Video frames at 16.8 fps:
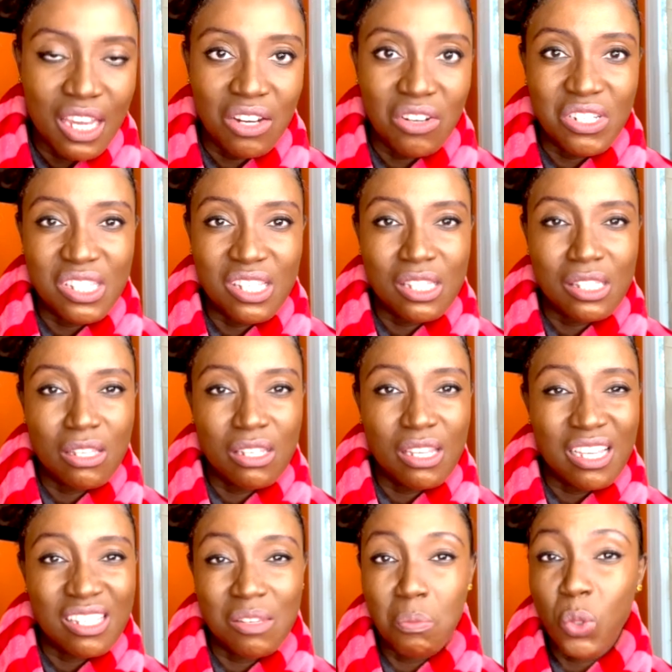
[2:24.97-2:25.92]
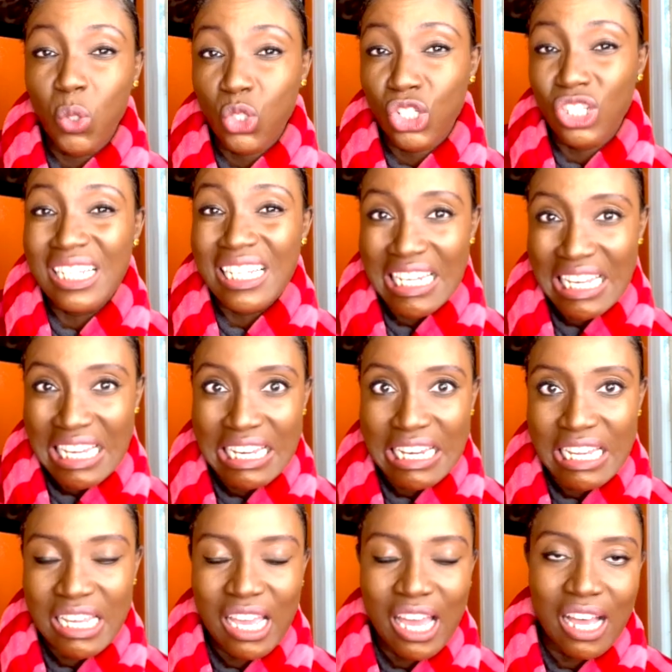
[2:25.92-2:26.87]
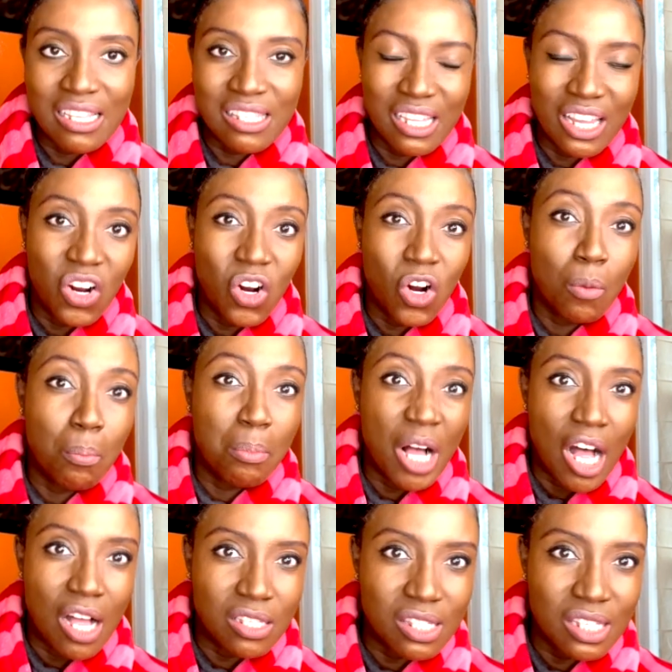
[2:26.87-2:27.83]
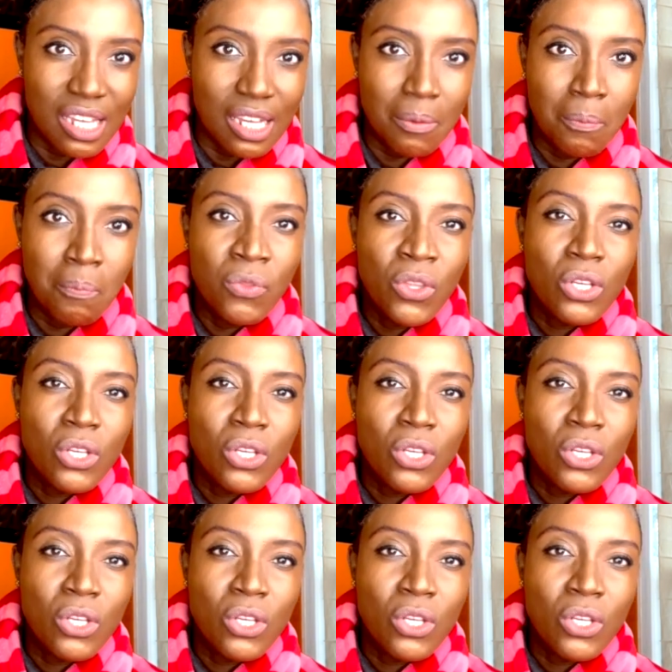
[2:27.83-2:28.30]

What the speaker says: Aries is as emotionally needy as they are bossy.